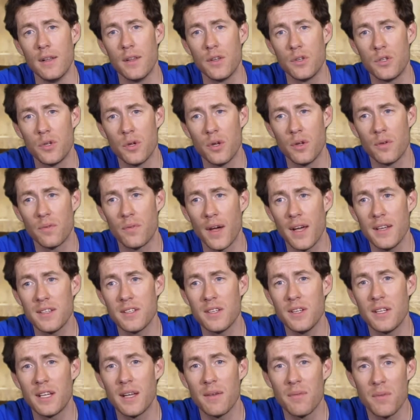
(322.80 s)
shooting phase,
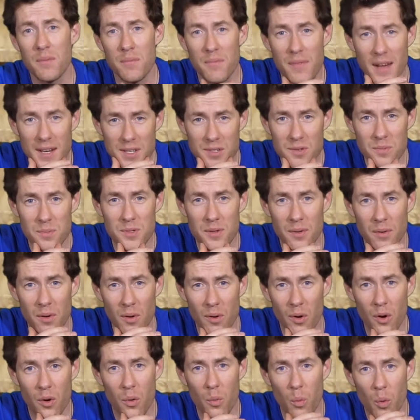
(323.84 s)
and you give them Veterans of the
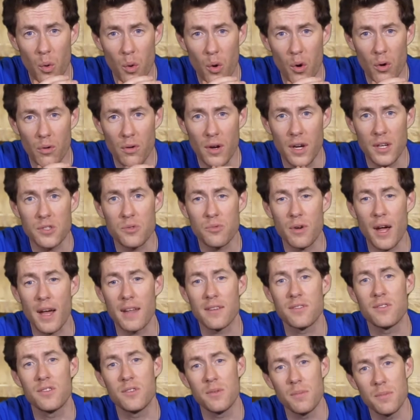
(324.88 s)
Long War
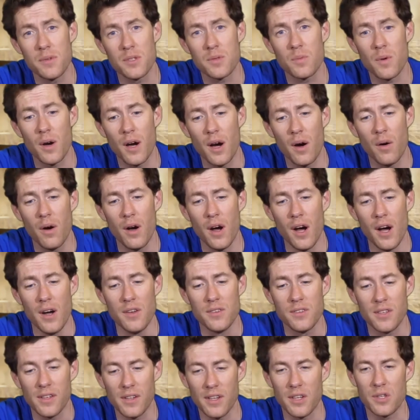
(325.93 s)
stratagem as well.
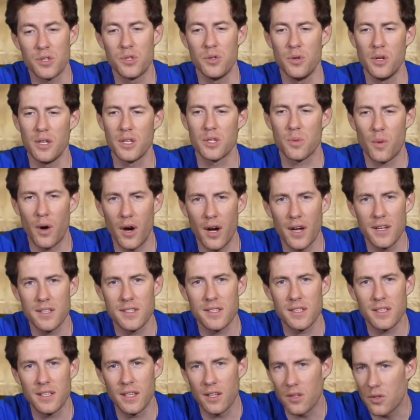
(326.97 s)
So they're shooting
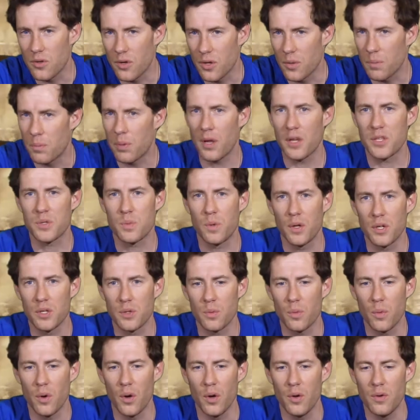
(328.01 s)
twice, they're doing +1 to
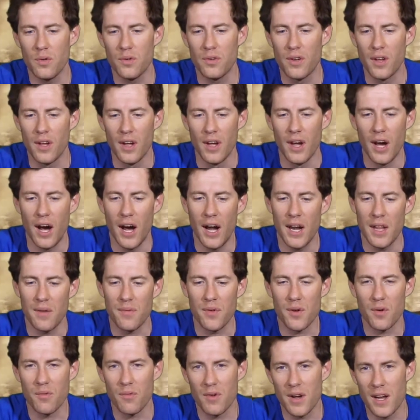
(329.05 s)
wound, and if
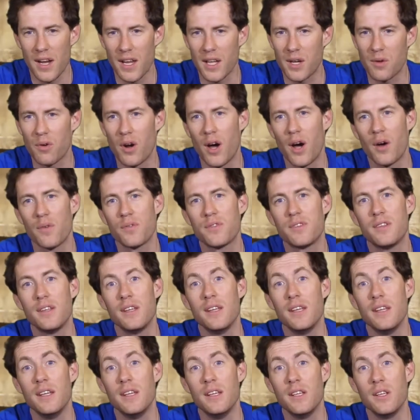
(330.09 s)
you're really
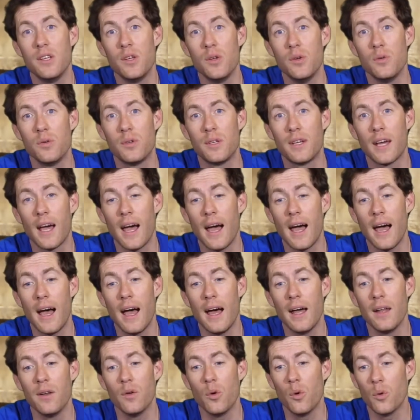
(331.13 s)
crafty, you
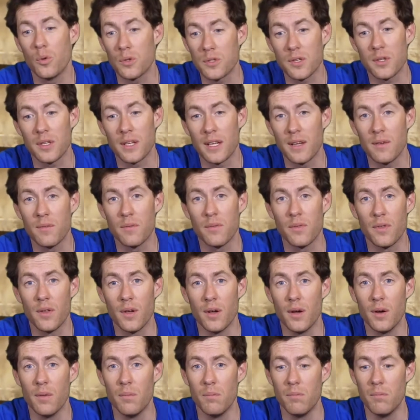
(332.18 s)
can also give
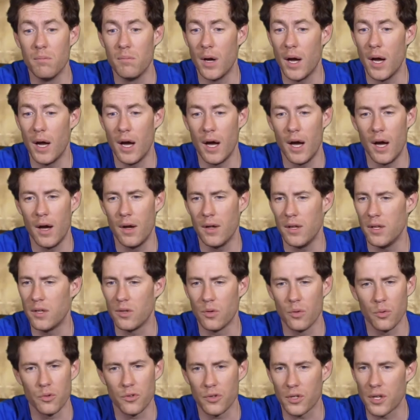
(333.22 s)
them, you
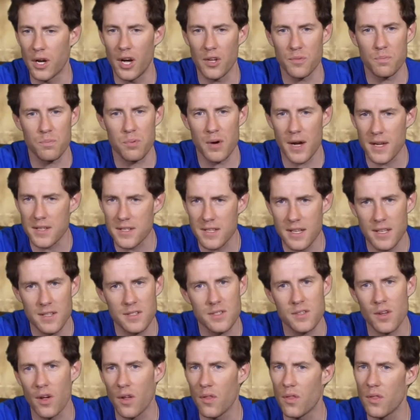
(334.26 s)
can also cast
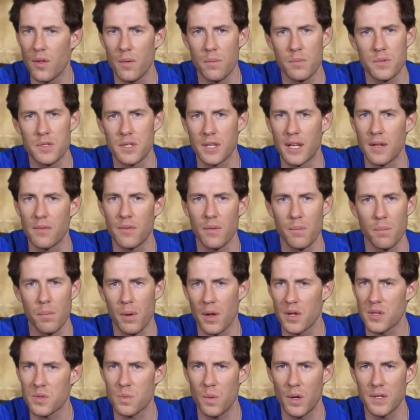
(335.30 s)
Prescience on them to give them
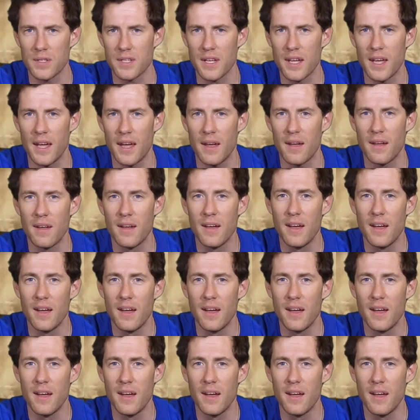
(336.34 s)
+1 to hit.